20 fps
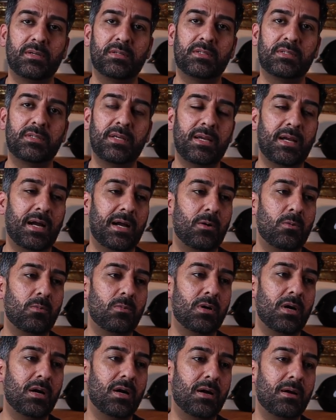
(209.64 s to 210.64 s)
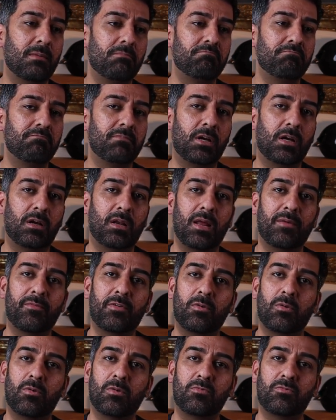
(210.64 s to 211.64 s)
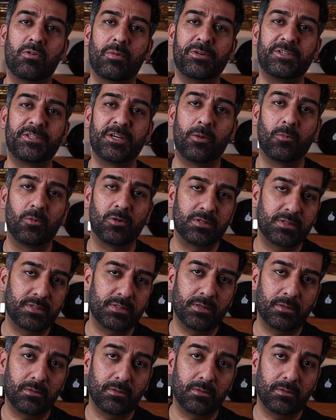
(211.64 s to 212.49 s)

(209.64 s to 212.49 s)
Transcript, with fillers: see how um, clever or rubbish I was.